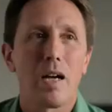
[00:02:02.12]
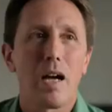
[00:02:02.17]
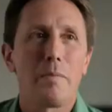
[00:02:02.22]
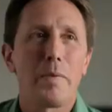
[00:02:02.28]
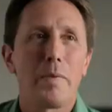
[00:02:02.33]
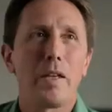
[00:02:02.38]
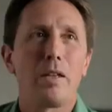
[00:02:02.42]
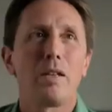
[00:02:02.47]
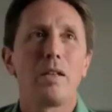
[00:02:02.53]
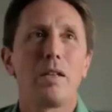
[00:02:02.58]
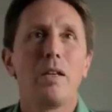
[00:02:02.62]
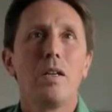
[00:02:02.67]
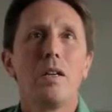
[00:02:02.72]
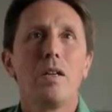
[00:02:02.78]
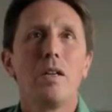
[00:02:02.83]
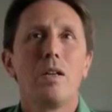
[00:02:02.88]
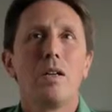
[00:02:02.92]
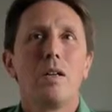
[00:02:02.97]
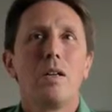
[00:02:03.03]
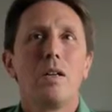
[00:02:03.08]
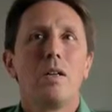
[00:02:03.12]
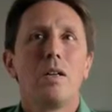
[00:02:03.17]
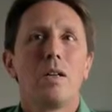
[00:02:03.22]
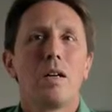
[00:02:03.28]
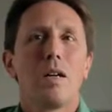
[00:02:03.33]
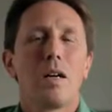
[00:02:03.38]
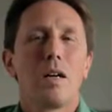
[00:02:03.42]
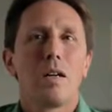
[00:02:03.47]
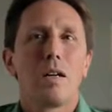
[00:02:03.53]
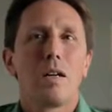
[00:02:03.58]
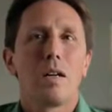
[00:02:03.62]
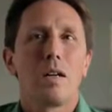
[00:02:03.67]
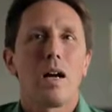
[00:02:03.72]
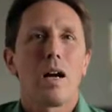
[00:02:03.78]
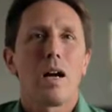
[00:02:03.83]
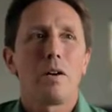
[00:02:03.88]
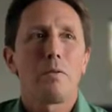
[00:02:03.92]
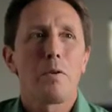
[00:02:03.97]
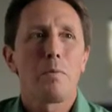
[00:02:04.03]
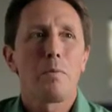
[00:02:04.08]
I mean,
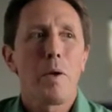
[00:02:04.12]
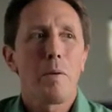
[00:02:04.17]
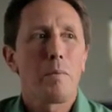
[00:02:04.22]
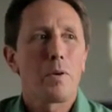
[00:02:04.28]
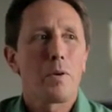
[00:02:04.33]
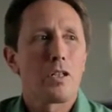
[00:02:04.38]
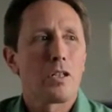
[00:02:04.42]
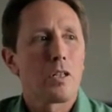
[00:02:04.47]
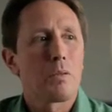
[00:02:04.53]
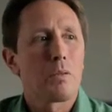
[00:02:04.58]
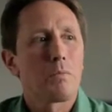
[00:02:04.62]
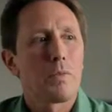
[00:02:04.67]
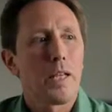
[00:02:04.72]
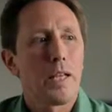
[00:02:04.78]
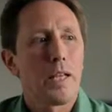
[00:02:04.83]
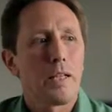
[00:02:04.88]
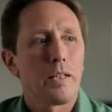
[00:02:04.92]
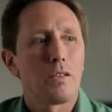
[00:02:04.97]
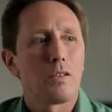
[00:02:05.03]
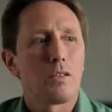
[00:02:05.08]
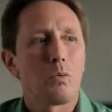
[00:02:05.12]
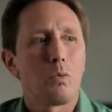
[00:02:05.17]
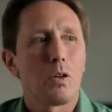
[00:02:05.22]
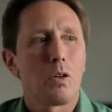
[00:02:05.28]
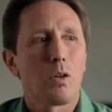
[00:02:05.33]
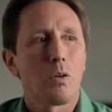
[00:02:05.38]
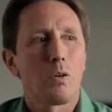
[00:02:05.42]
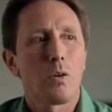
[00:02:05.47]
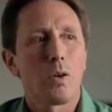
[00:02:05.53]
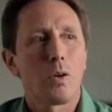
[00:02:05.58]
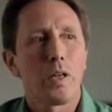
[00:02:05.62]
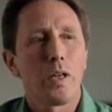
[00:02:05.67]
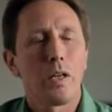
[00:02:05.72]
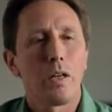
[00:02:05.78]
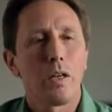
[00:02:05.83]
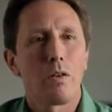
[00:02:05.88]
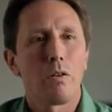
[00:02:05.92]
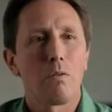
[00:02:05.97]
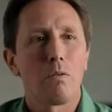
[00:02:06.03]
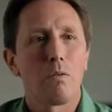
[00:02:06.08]
I remember some days where,
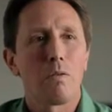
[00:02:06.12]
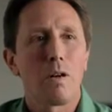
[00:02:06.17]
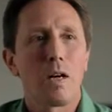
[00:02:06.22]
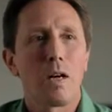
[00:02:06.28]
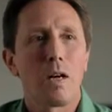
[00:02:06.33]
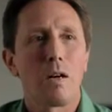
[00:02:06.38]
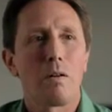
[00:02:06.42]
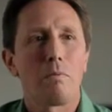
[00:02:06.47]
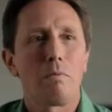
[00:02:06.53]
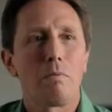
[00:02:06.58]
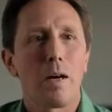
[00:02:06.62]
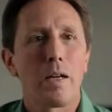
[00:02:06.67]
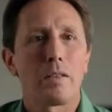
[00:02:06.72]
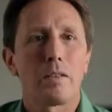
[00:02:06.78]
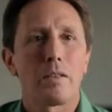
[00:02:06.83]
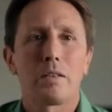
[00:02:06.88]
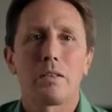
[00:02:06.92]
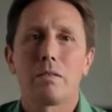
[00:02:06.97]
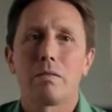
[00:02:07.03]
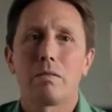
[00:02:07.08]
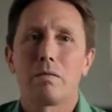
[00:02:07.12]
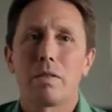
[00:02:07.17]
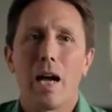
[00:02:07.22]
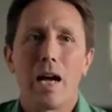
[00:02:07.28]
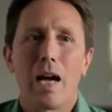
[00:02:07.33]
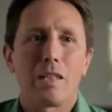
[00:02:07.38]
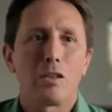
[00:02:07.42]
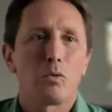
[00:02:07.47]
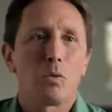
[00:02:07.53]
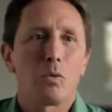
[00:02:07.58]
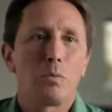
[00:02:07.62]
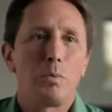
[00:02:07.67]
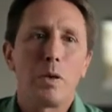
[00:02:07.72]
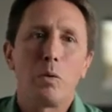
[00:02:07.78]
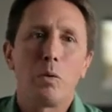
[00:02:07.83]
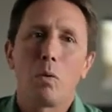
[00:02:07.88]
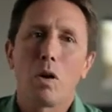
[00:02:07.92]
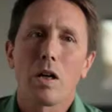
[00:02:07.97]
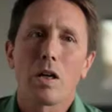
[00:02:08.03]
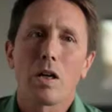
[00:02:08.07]
my guys would
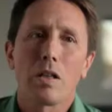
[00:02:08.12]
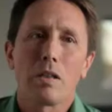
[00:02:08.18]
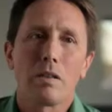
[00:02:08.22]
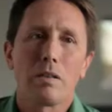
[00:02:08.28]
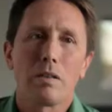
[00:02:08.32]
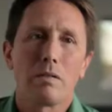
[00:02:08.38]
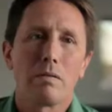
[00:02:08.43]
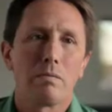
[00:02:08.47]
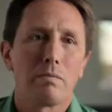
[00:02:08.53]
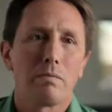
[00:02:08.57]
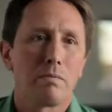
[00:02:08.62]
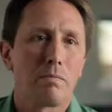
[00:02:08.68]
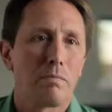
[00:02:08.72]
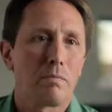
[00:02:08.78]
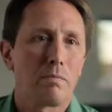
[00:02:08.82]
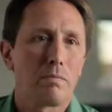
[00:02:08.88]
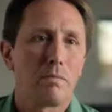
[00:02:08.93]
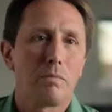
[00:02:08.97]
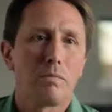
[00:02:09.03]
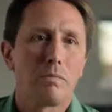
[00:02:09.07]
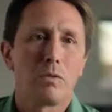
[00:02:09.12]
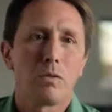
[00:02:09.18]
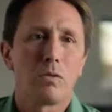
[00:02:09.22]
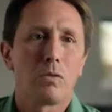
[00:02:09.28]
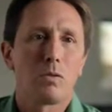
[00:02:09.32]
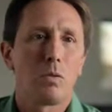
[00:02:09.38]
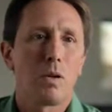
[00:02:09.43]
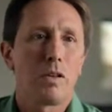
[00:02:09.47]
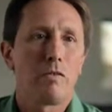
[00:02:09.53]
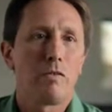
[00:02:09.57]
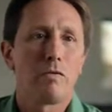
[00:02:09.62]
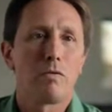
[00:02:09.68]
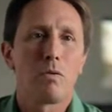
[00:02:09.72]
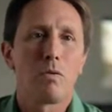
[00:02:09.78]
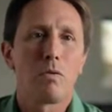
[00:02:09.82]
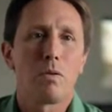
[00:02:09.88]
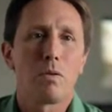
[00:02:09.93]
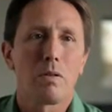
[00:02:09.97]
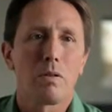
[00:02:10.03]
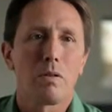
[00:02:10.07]
be working
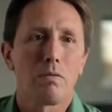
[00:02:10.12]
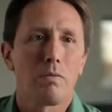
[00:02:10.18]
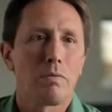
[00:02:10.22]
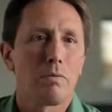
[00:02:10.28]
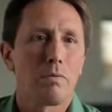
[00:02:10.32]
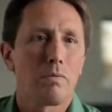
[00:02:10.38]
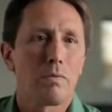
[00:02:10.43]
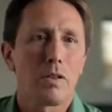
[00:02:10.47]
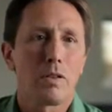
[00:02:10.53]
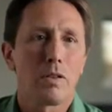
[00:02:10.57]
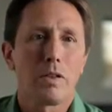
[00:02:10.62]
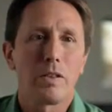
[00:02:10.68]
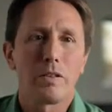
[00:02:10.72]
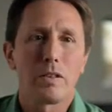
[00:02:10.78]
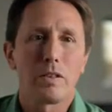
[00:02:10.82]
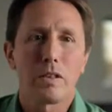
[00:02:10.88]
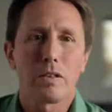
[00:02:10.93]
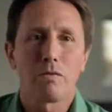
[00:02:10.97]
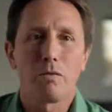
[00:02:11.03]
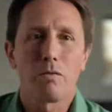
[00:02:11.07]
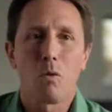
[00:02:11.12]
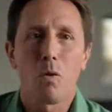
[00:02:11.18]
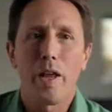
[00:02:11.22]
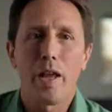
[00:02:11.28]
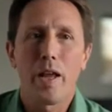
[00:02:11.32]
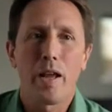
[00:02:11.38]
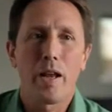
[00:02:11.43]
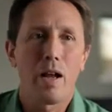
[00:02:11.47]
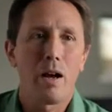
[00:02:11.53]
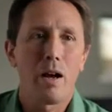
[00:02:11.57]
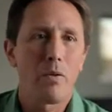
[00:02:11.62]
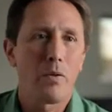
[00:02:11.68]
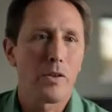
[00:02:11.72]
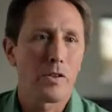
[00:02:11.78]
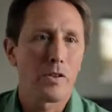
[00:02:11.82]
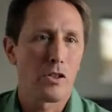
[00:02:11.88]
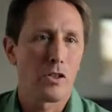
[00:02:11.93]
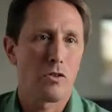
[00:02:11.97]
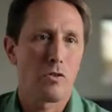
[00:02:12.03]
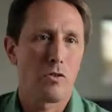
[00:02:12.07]
24, 36, 48
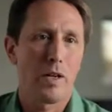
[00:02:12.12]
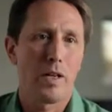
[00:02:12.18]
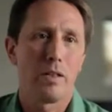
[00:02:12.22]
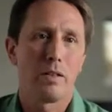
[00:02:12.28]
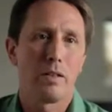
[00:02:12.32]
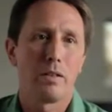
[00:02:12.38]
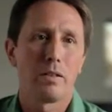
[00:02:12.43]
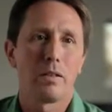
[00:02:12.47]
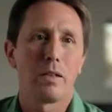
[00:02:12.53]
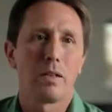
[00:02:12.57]
hours straight